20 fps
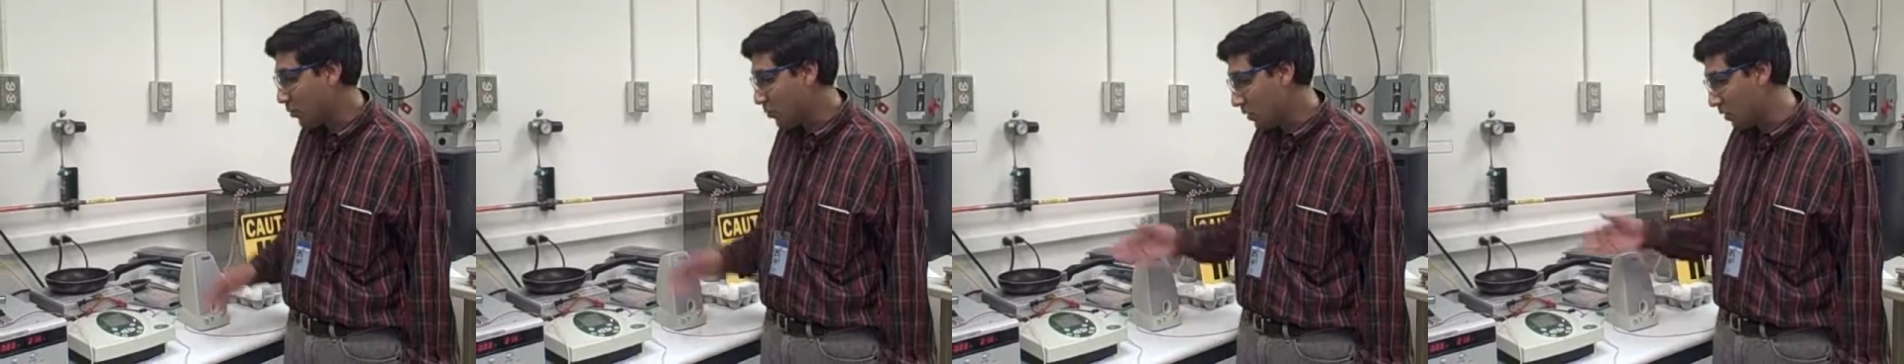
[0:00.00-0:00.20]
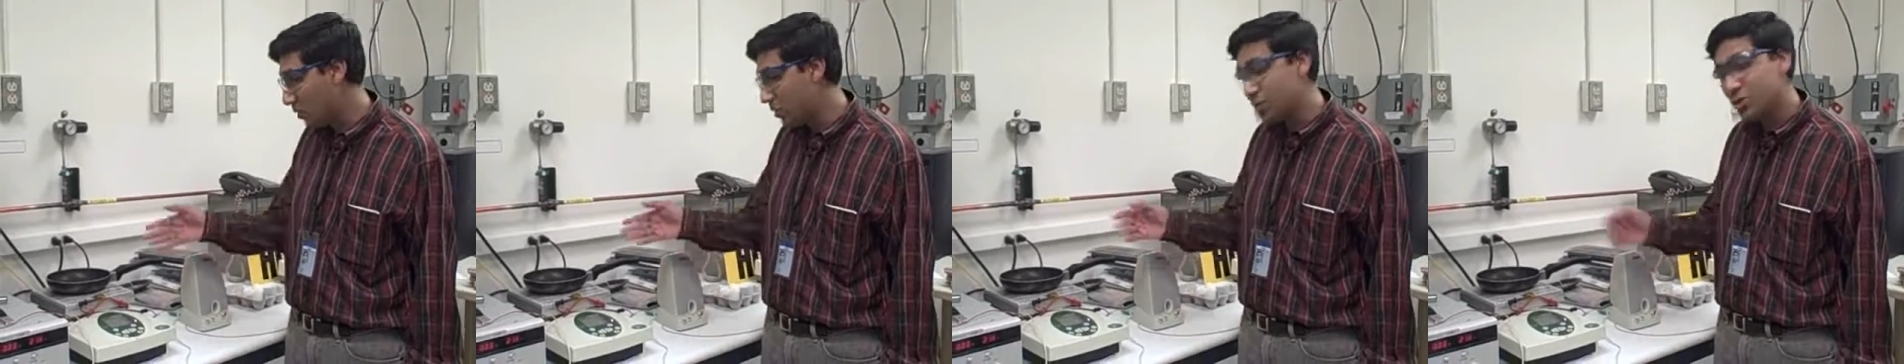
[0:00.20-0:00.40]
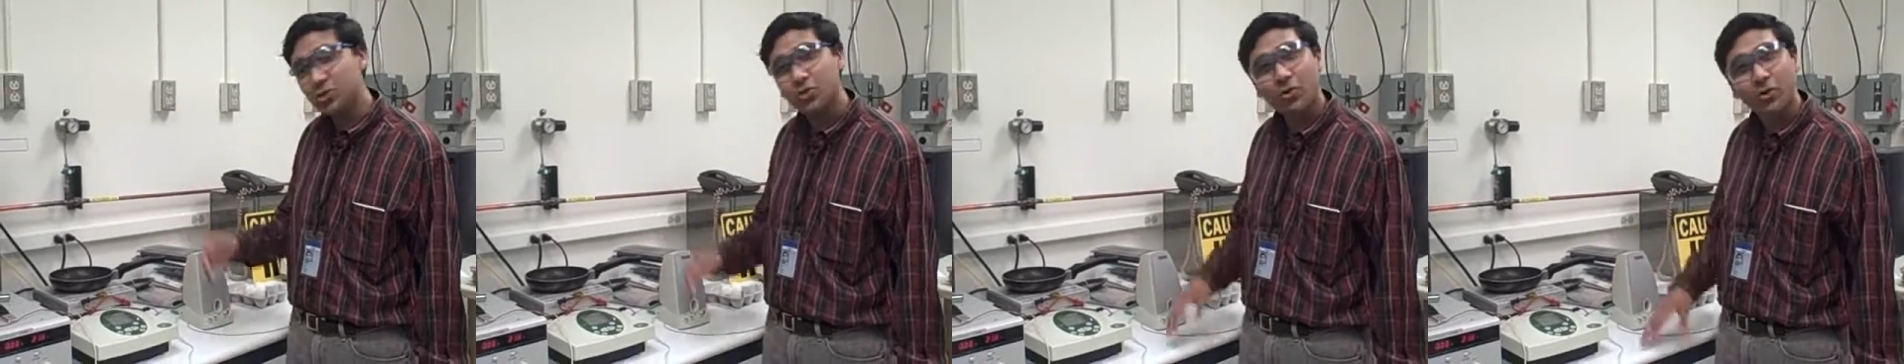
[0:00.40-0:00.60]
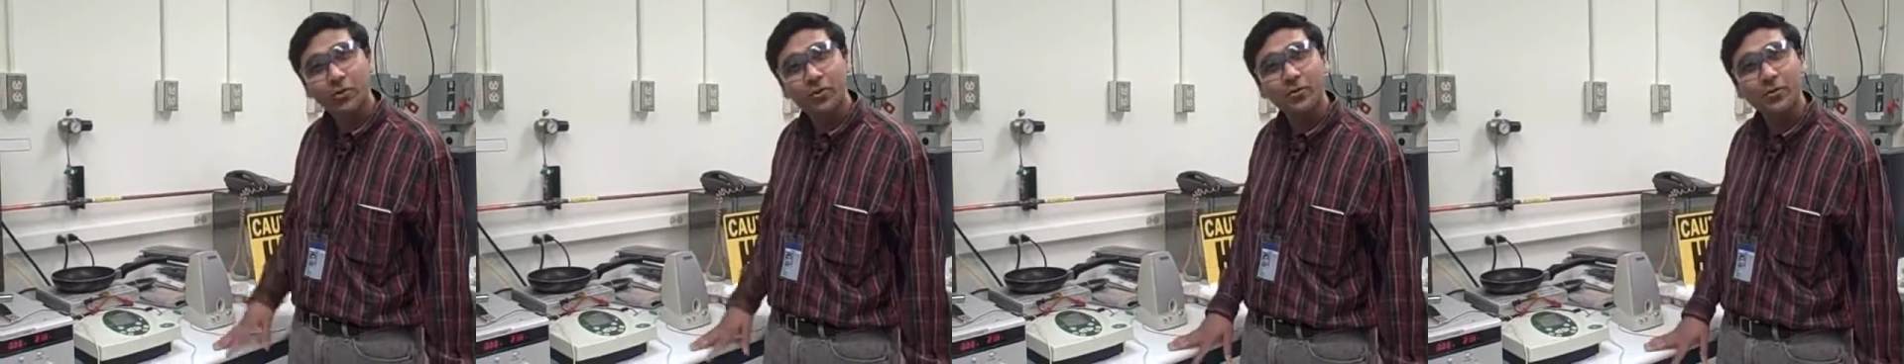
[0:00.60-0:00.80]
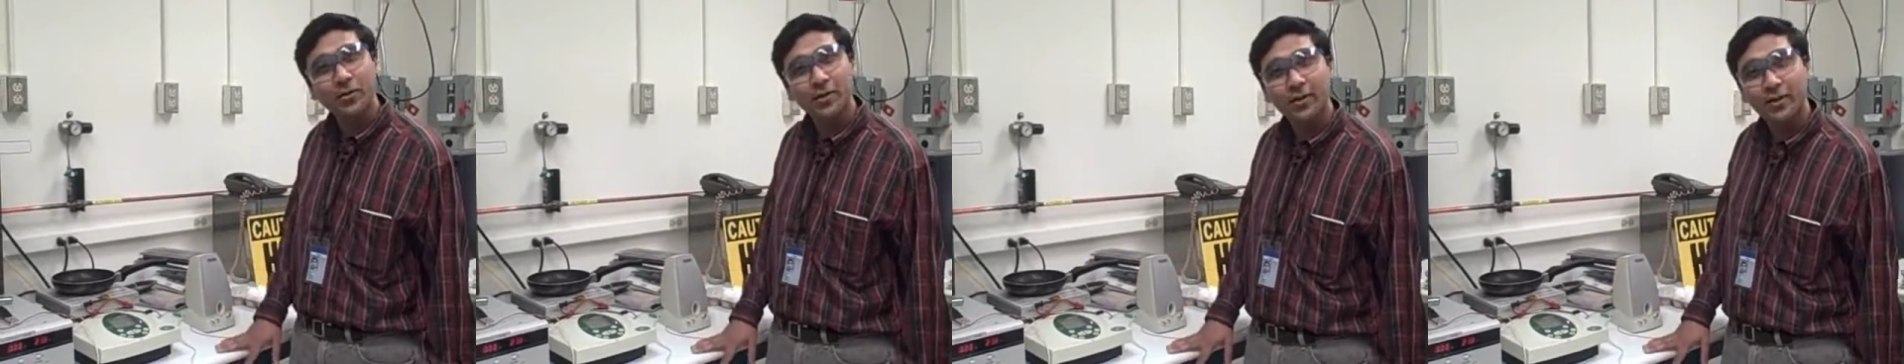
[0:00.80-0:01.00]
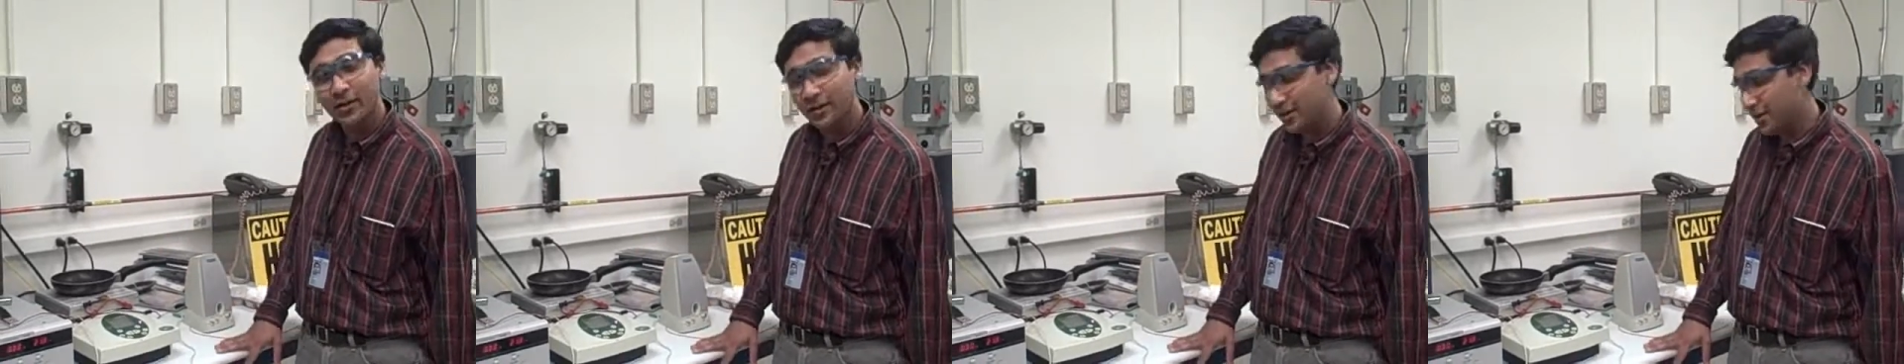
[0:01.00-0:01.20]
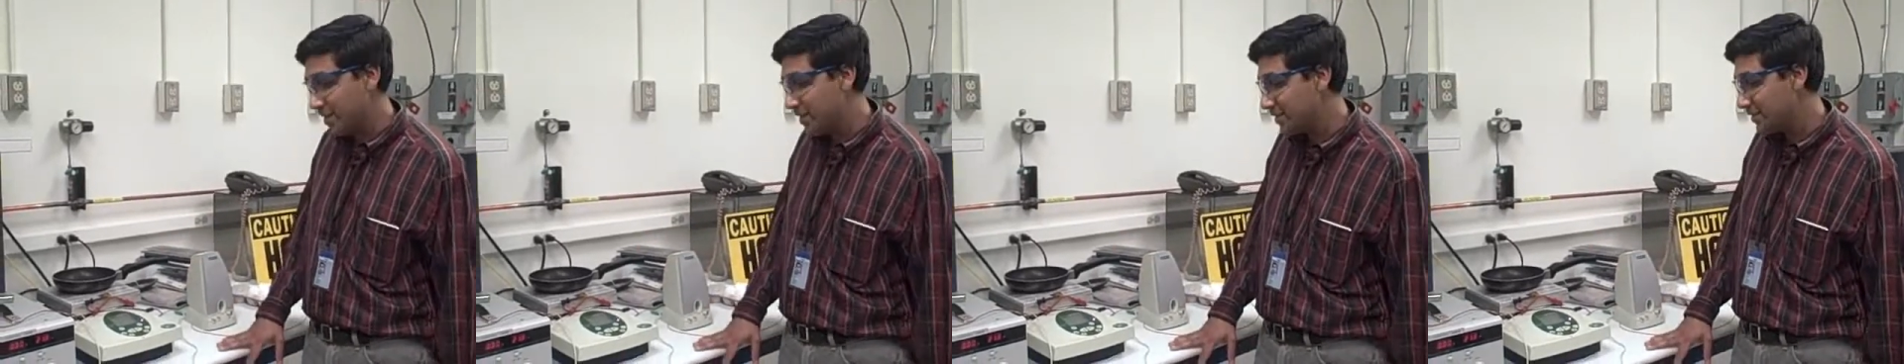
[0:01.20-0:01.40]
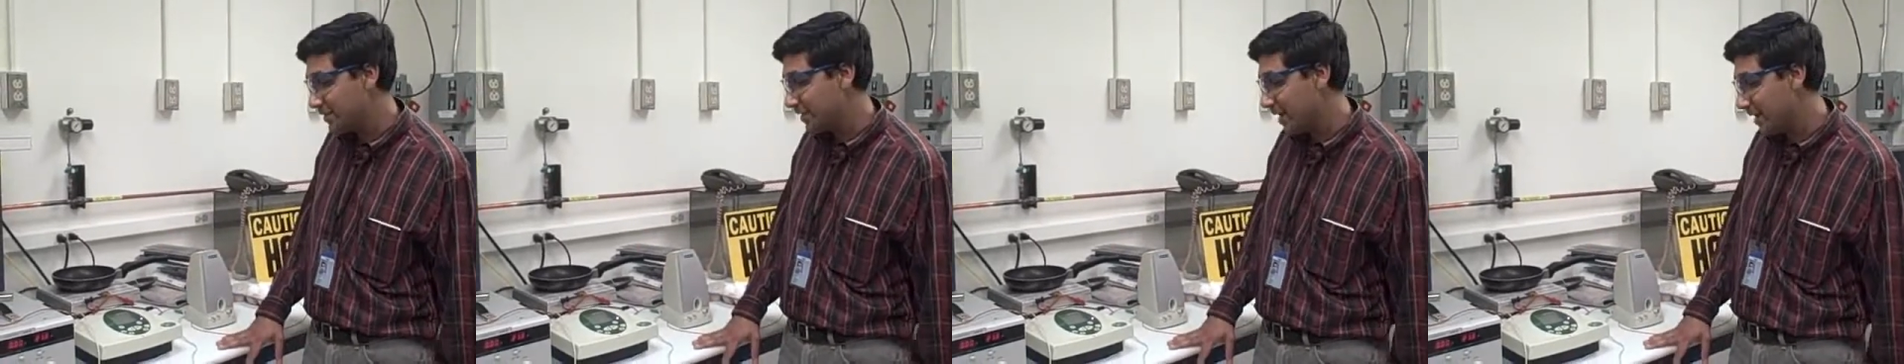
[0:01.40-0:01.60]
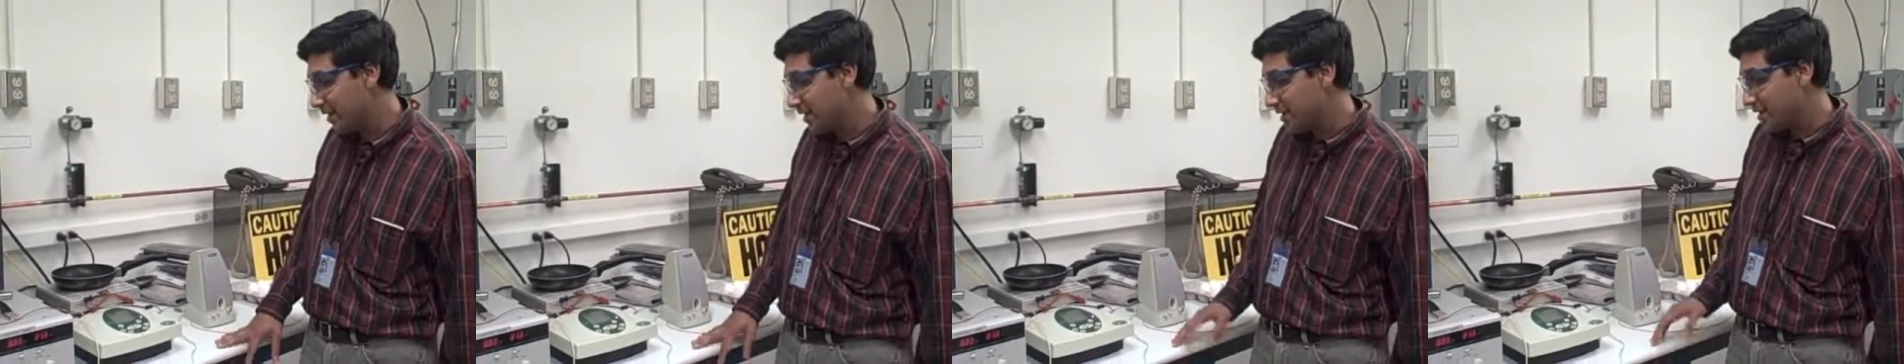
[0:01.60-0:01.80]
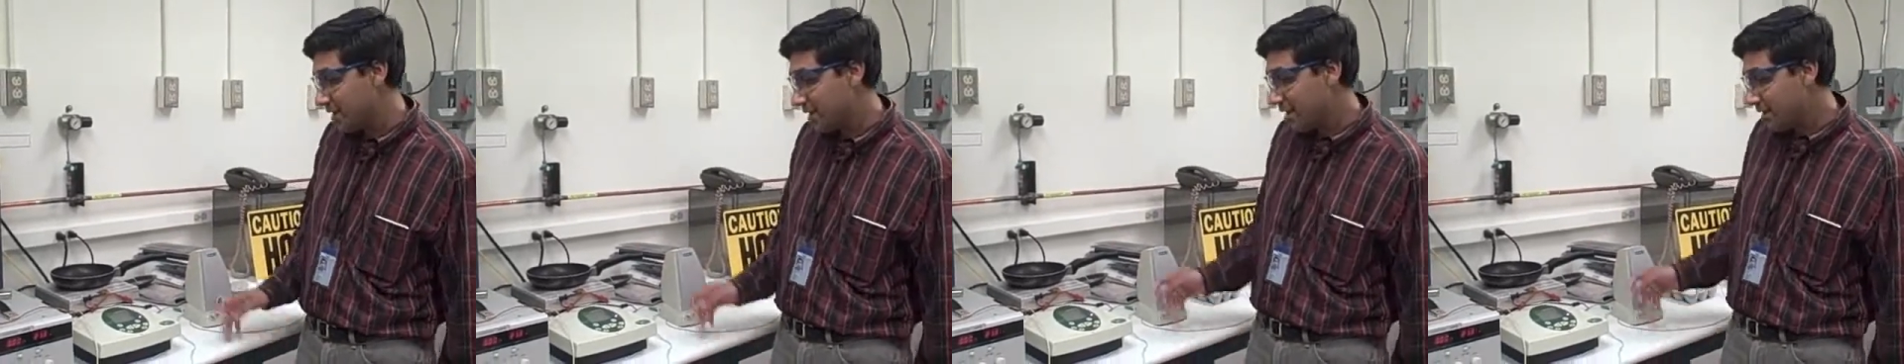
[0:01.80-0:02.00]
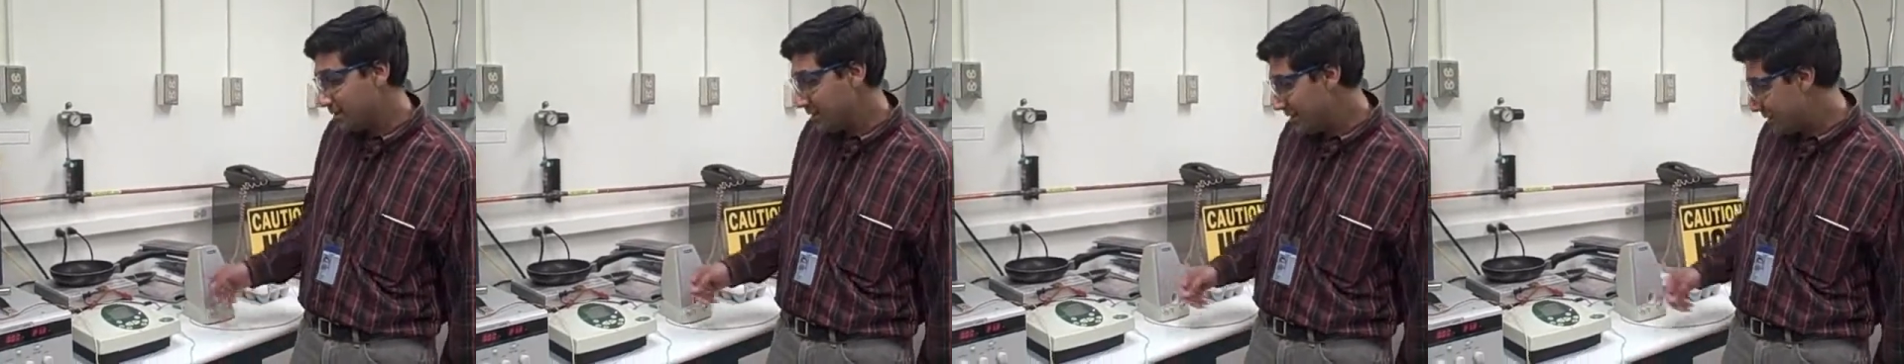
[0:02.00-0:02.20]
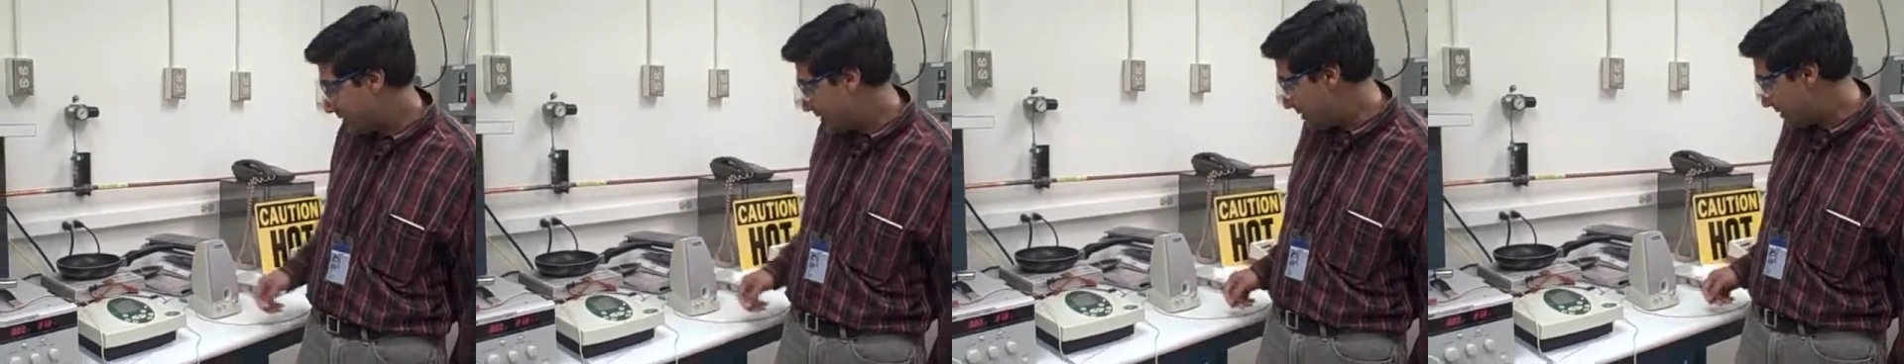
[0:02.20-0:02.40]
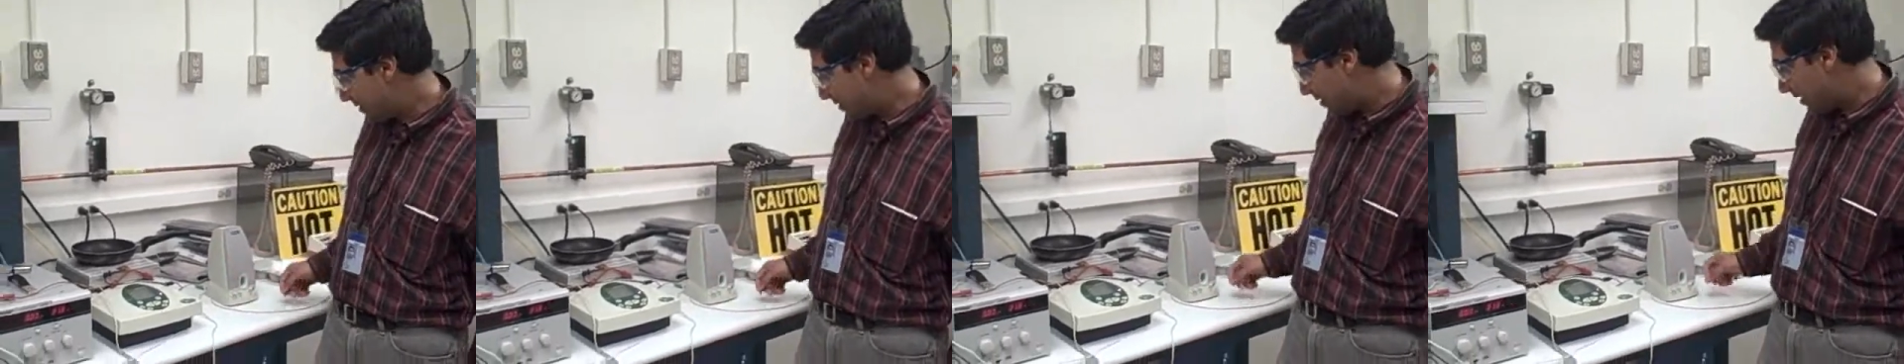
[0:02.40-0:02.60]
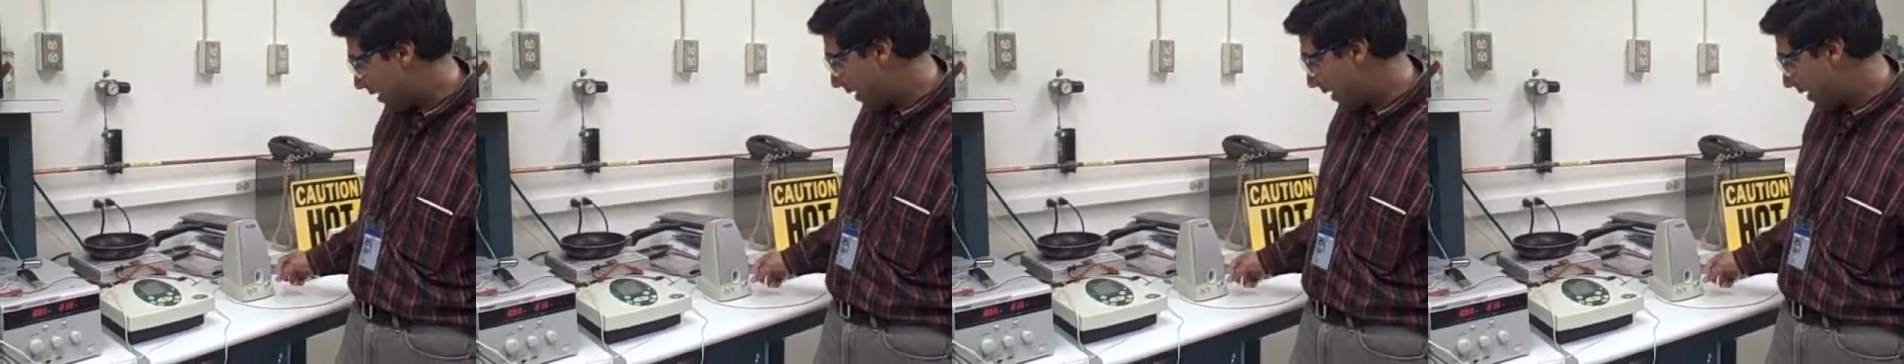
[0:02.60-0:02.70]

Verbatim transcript: what we're going to show you here is that this is